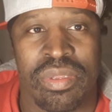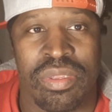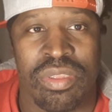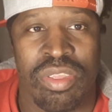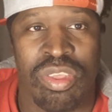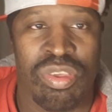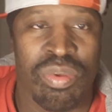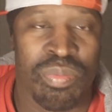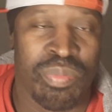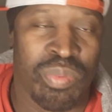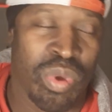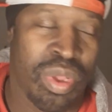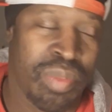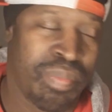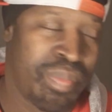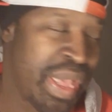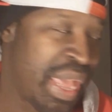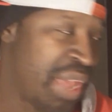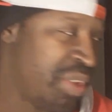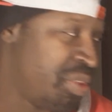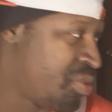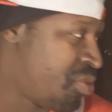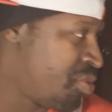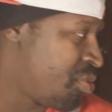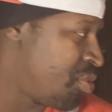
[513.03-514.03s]
It's your boy,
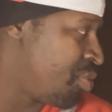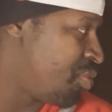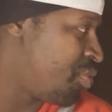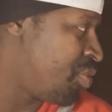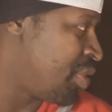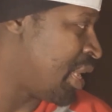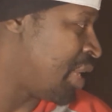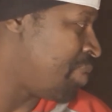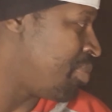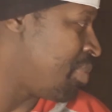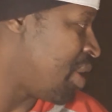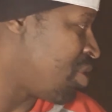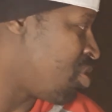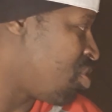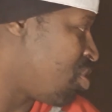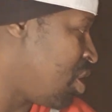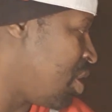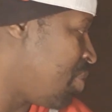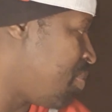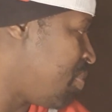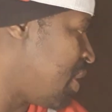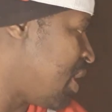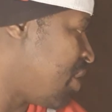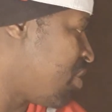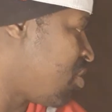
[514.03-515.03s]
Battle Truth. If it ain't my
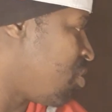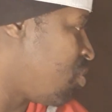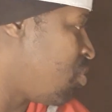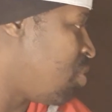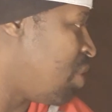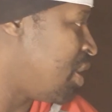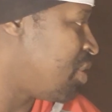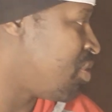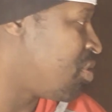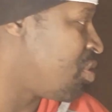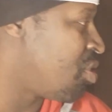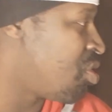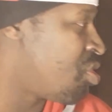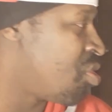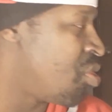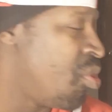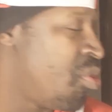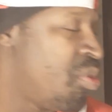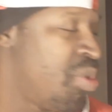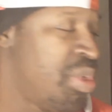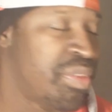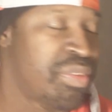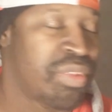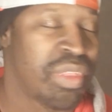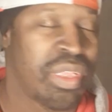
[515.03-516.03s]
judgment, that's a question. It's
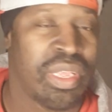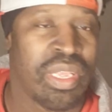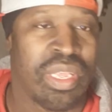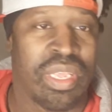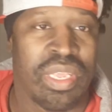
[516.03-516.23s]
yours.